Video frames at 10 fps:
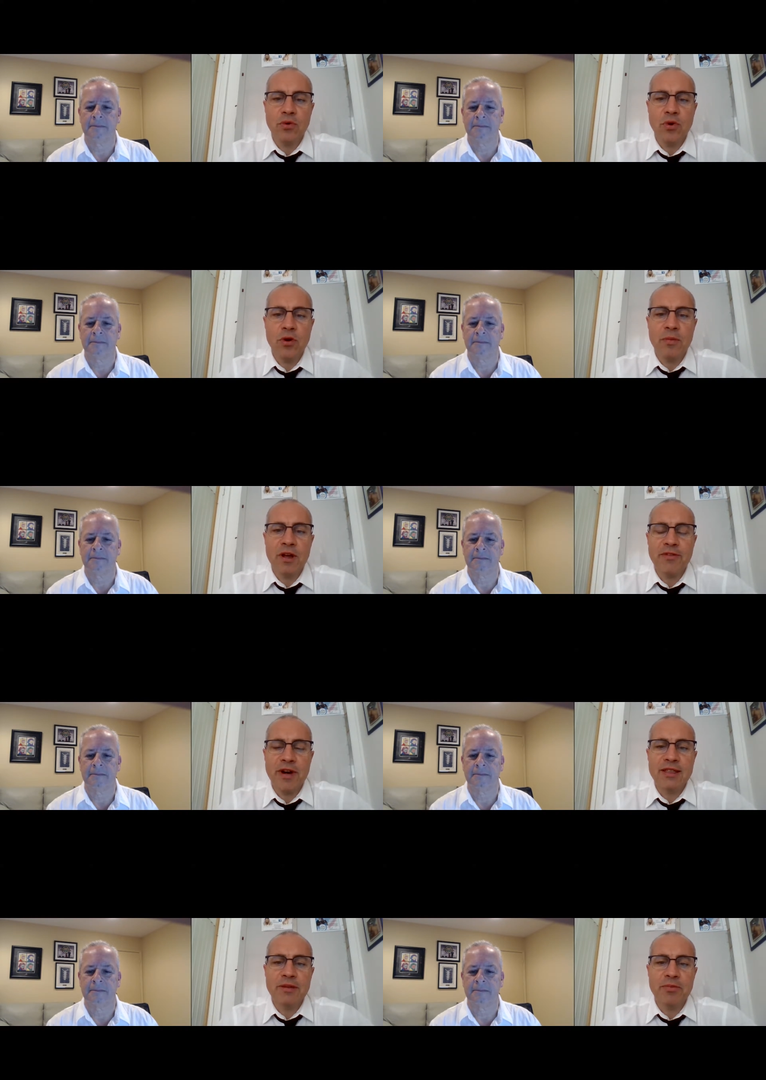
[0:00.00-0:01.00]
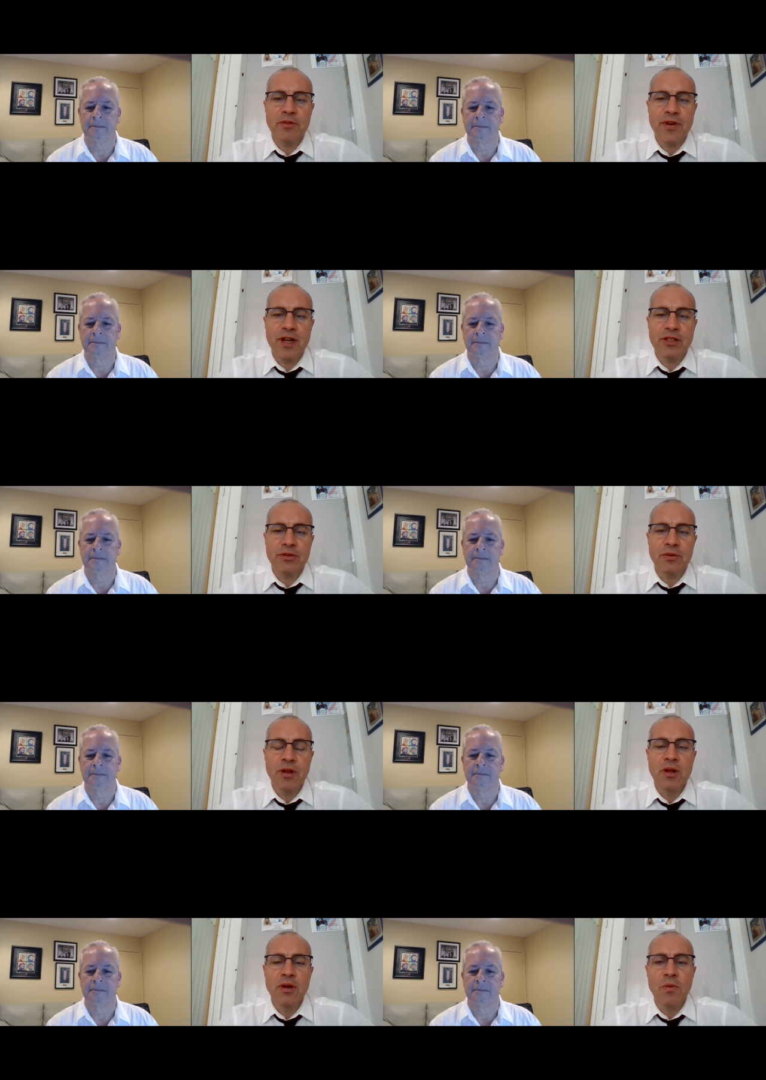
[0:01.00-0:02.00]
Speaker 1: to all my friends and
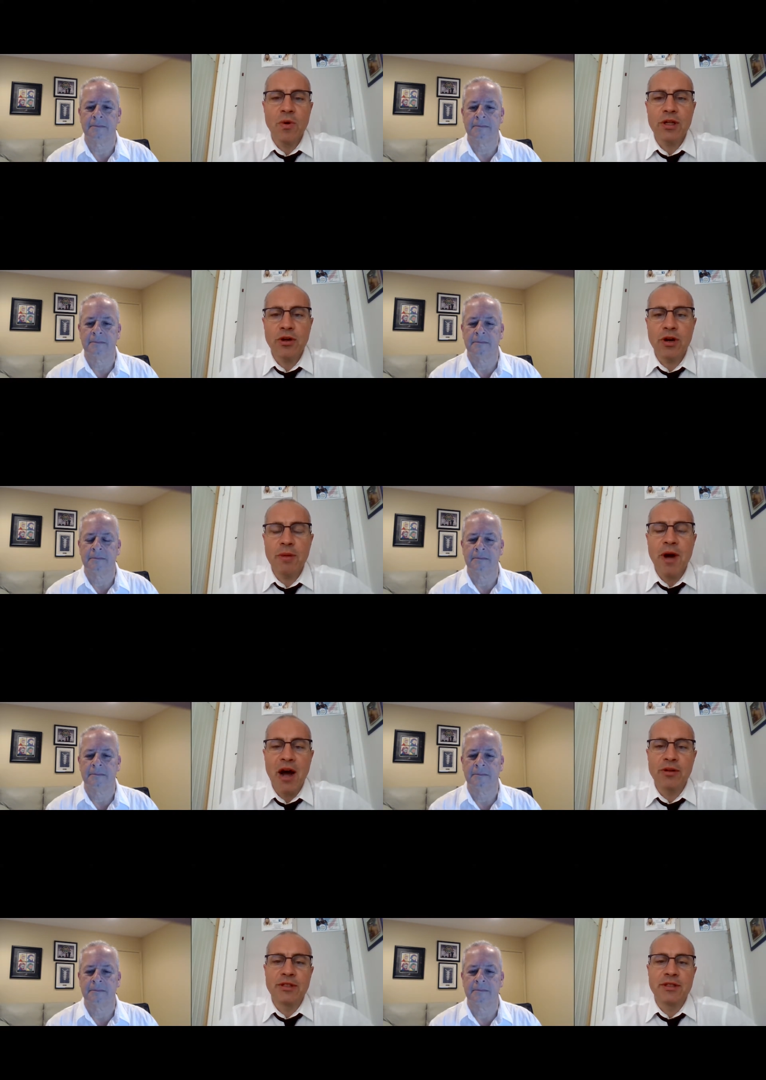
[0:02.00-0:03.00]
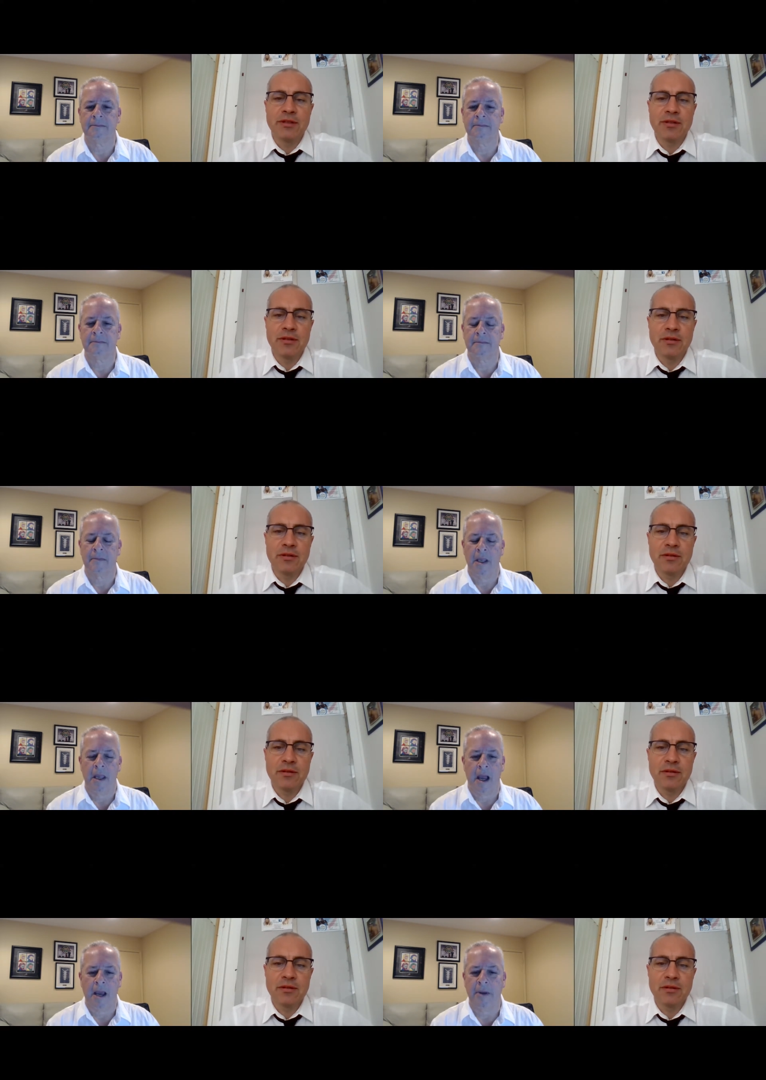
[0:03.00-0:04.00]
profession what it's all about?
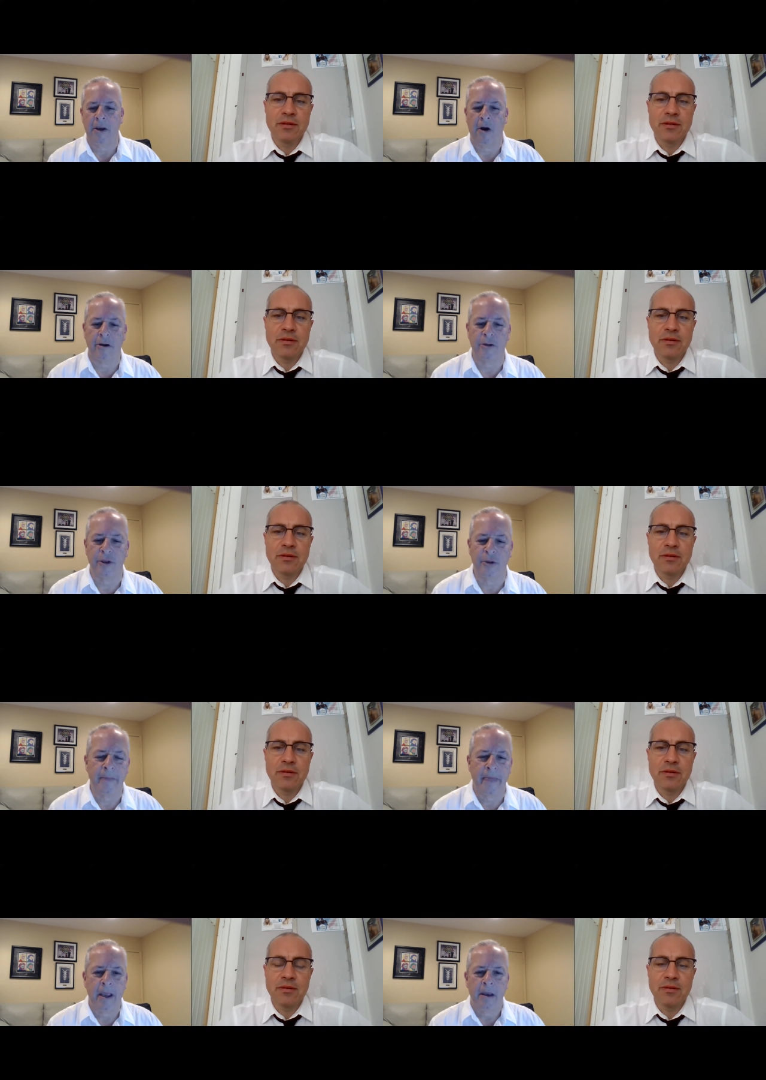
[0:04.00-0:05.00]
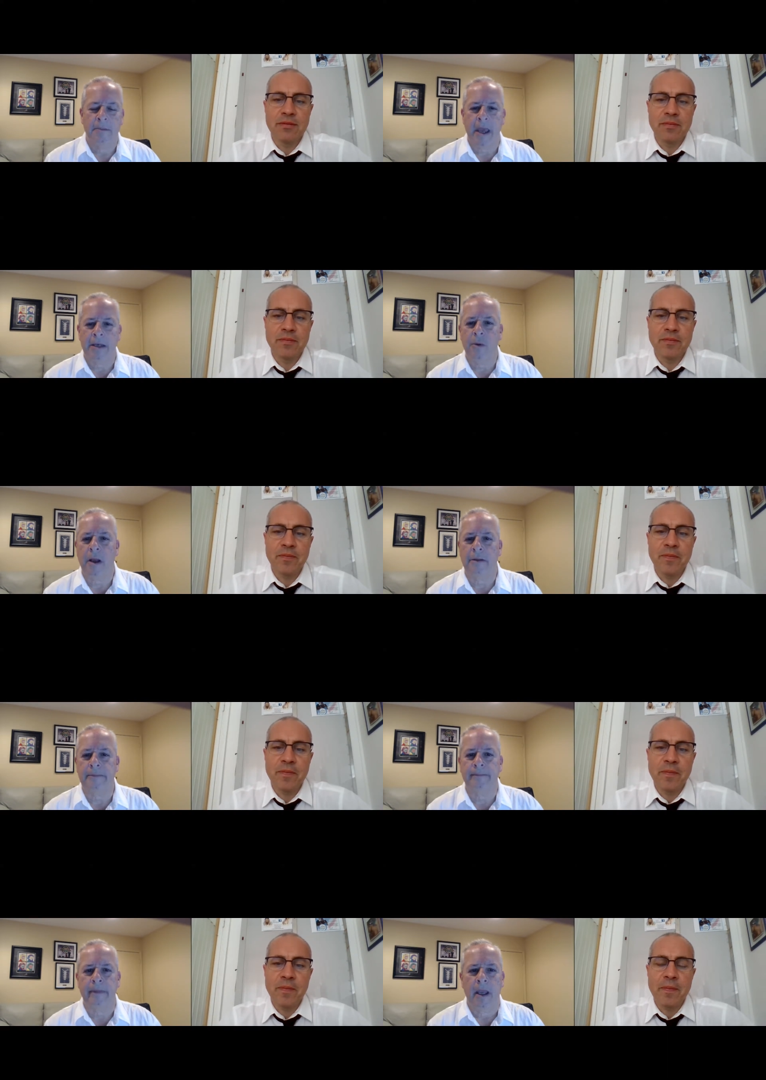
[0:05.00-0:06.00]
I'd be honored to.
Speaker 2: Manuel,
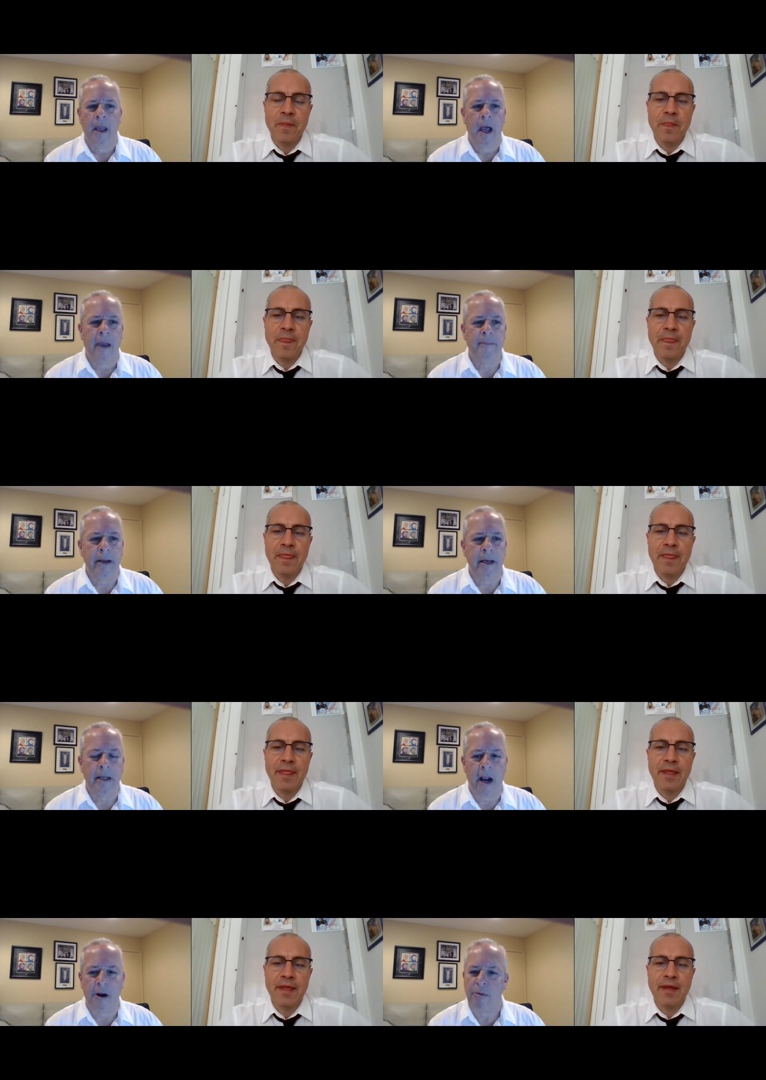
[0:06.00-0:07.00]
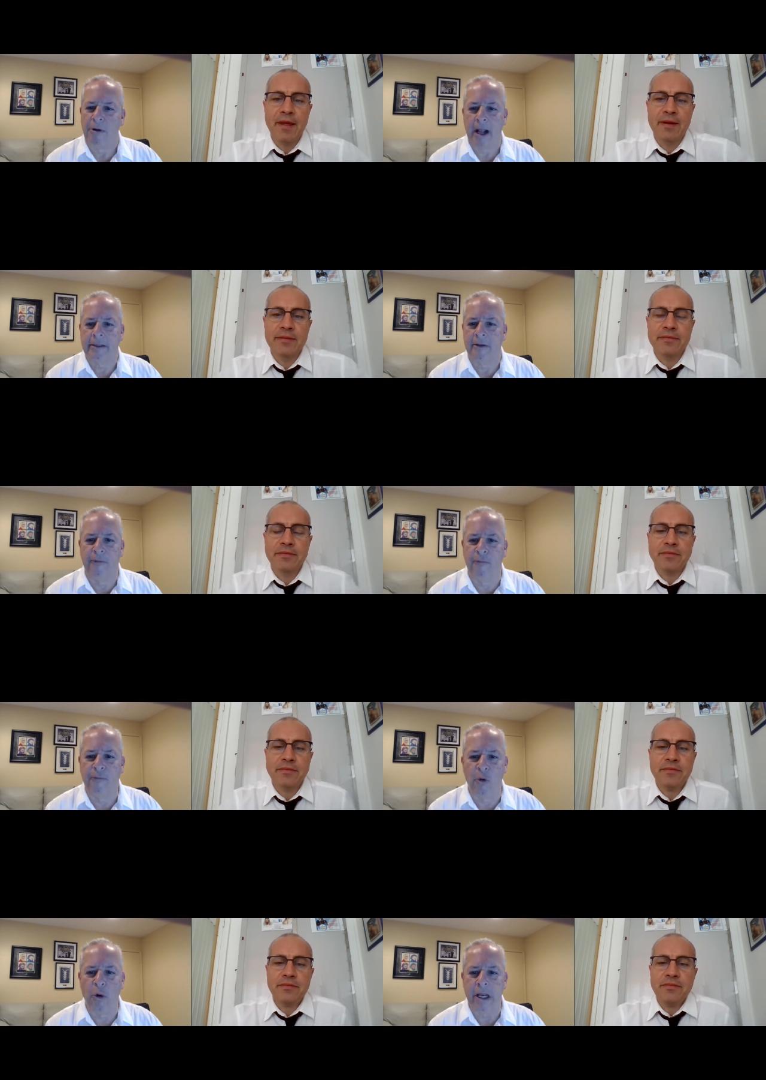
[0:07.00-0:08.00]
I've been in chiropractic for
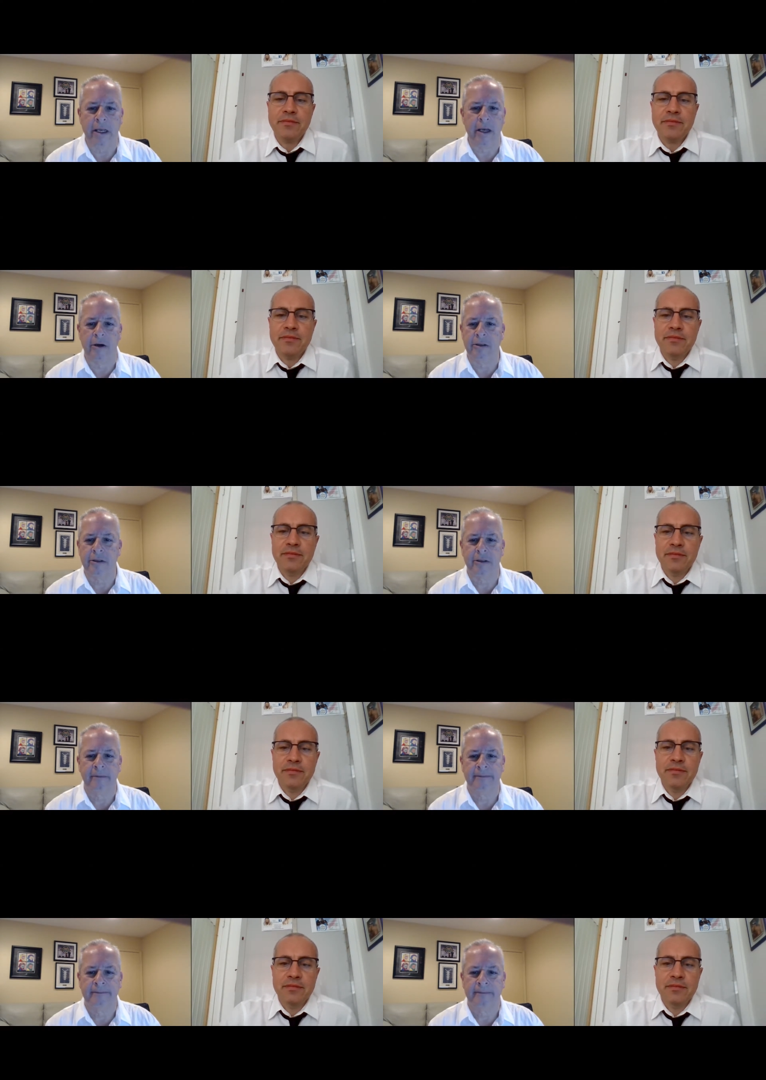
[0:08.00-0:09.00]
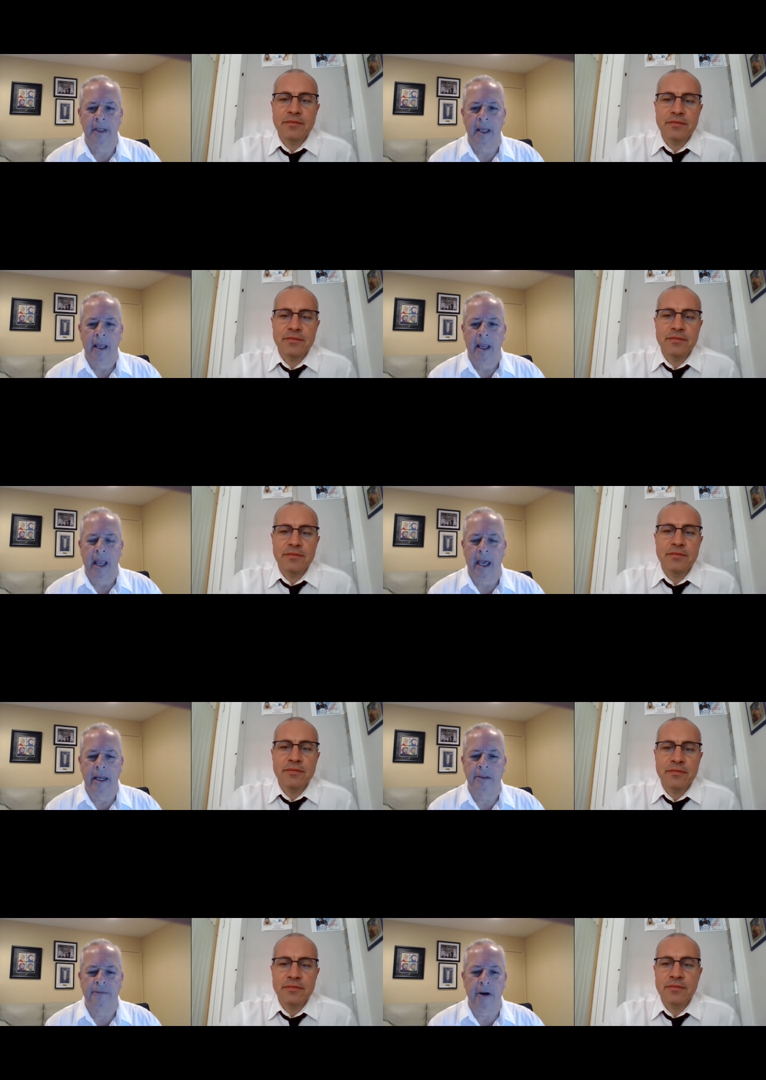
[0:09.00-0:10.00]
40 years, and
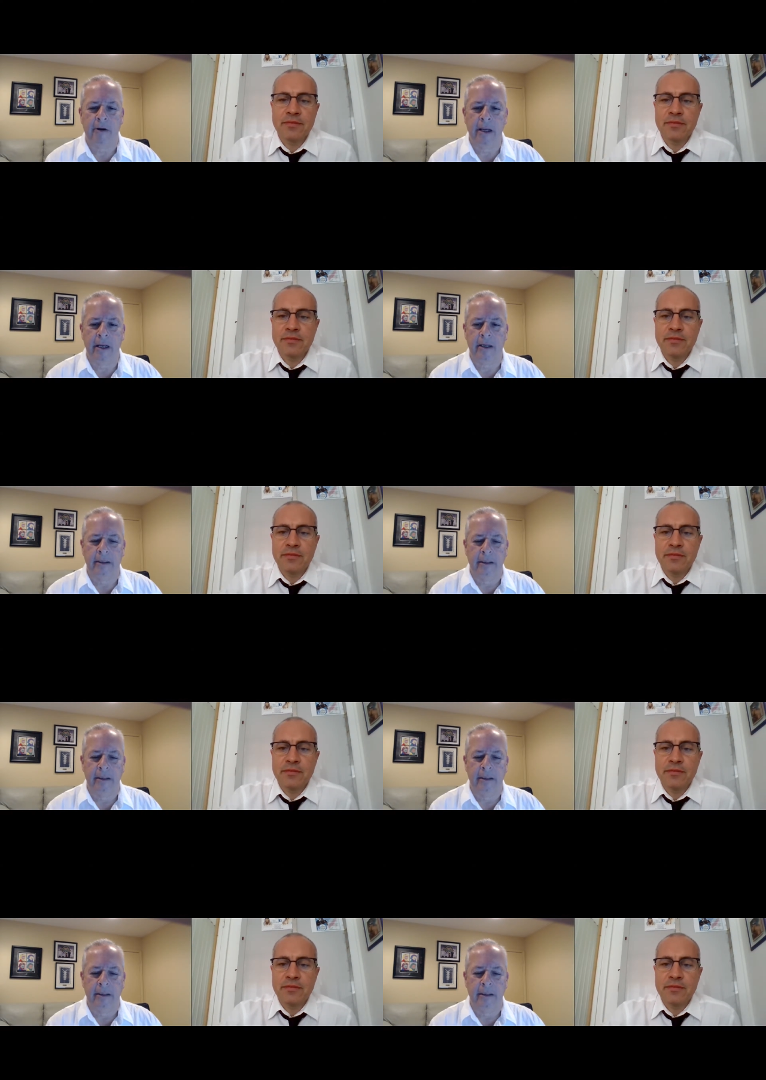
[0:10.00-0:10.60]
it's very